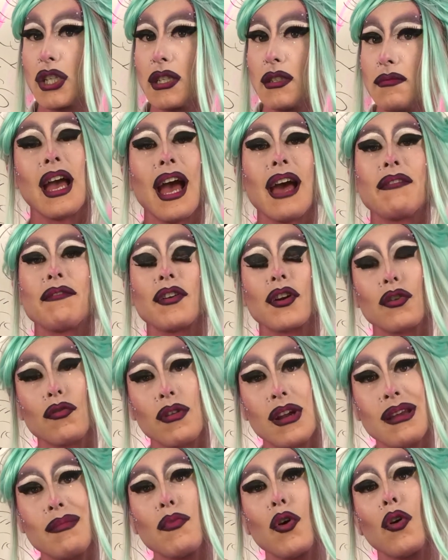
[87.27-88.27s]
And for
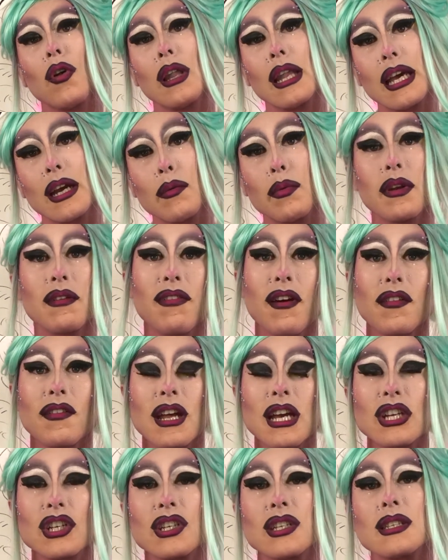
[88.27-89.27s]
cream or liquid
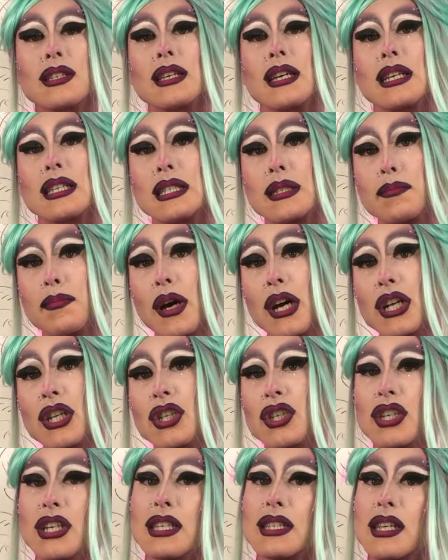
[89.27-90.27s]
foundations, a sponge
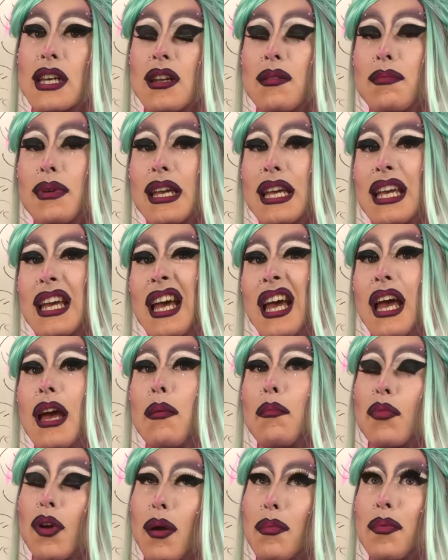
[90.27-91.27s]
is going to be
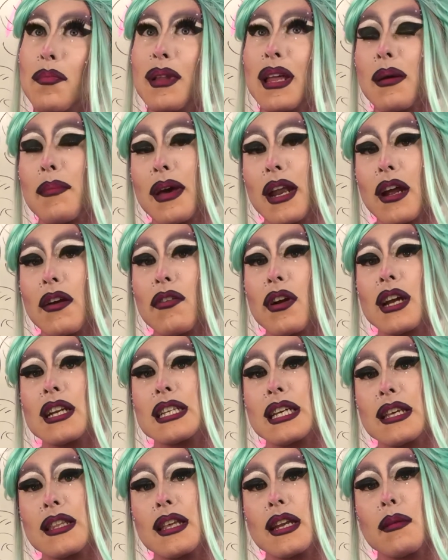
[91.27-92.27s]
probably a better idea
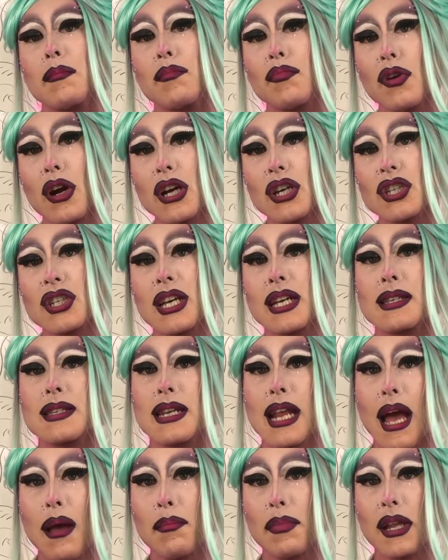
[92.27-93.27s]
than a brush as an
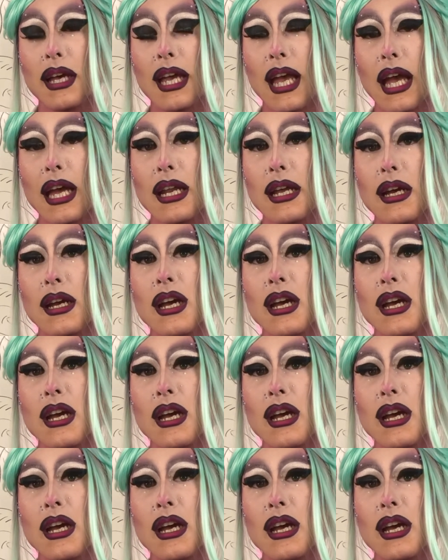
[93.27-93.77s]
applicator,